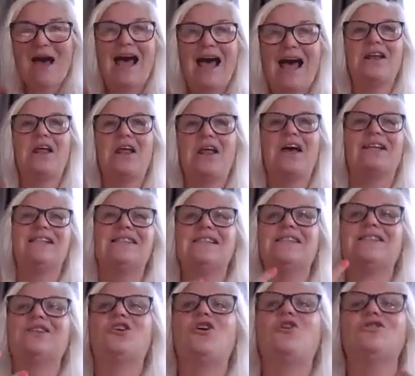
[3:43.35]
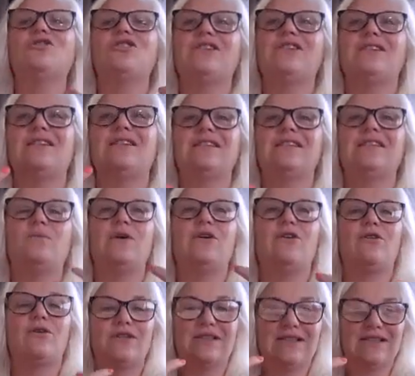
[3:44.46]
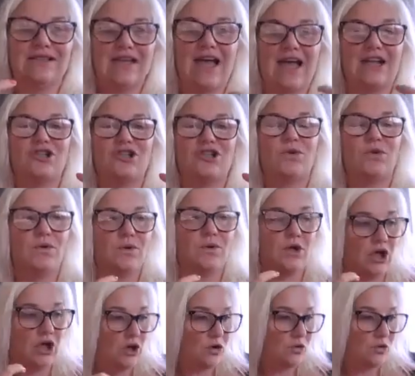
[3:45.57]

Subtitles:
But like, this is the consciousness that we're going to start to